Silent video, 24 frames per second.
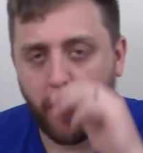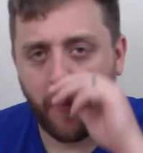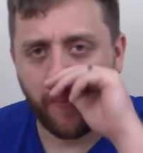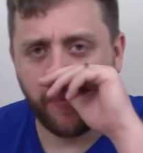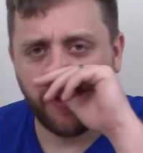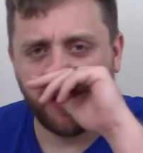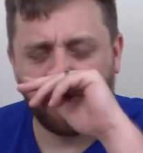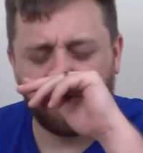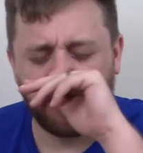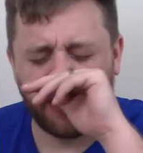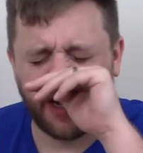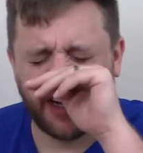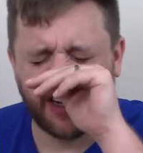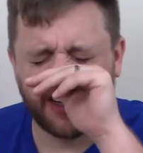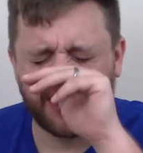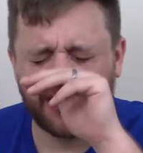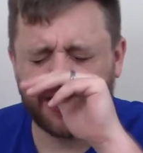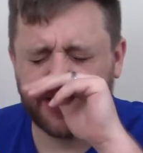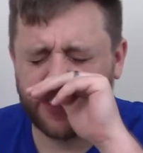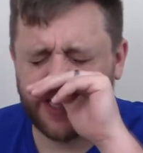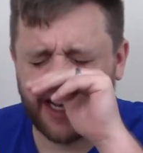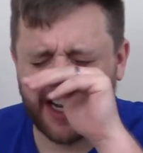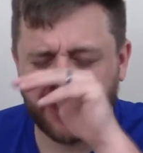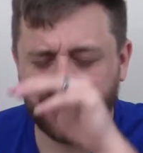The
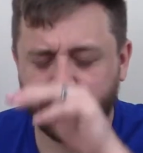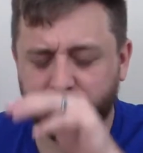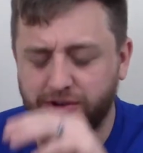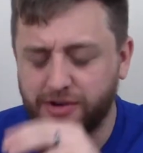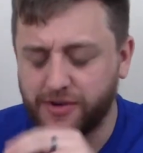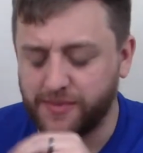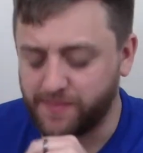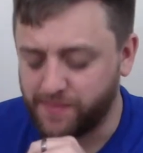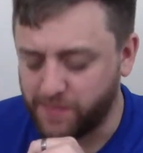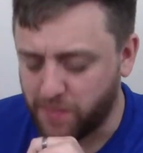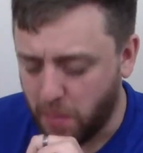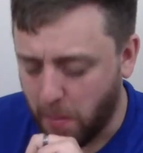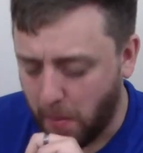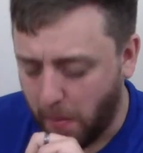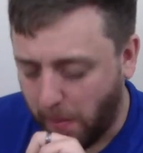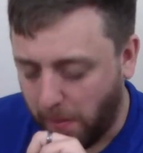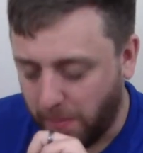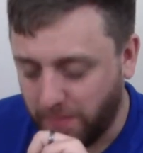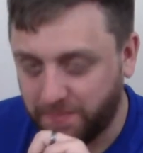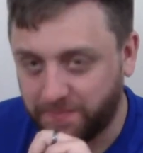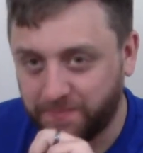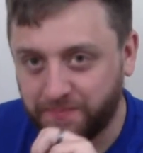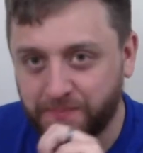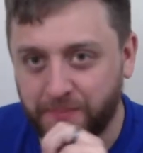pasta texture
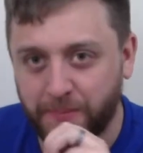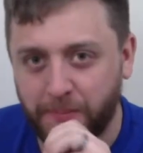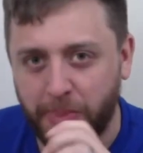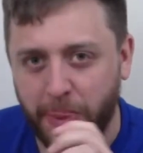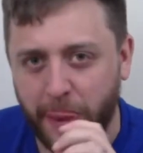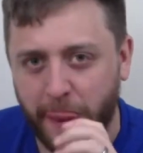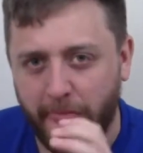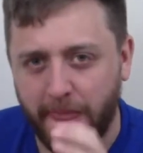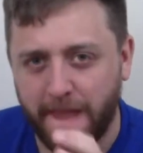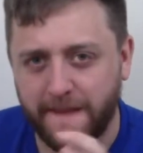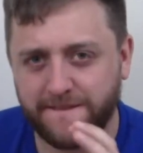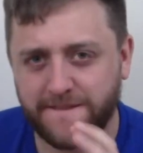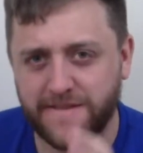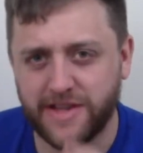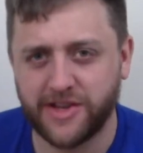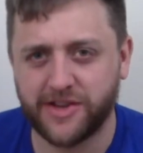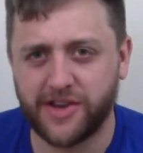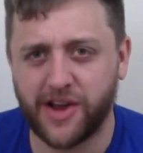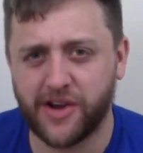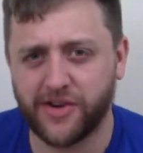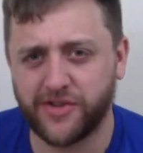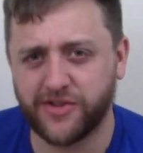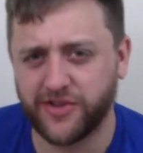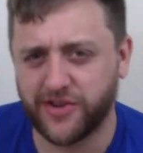is
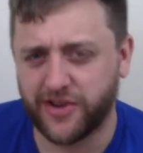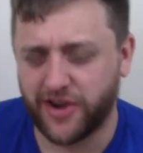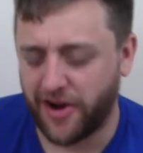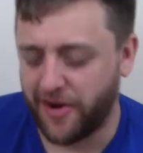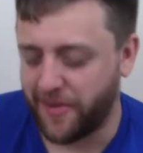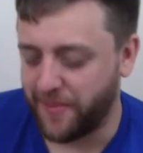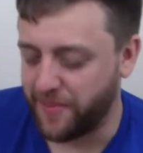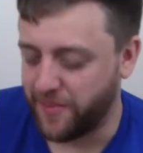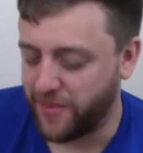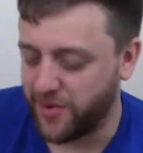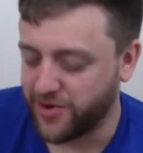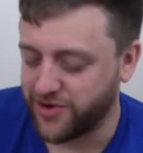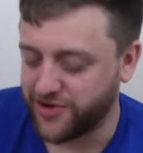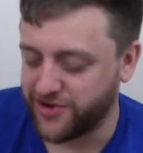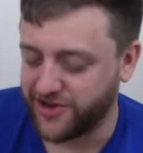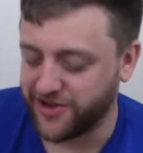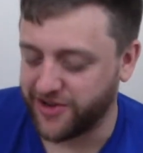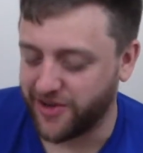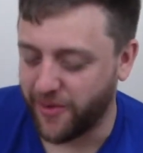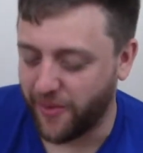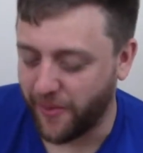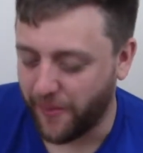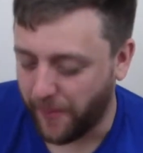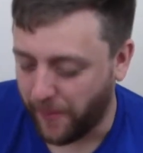actually kind of mushy though.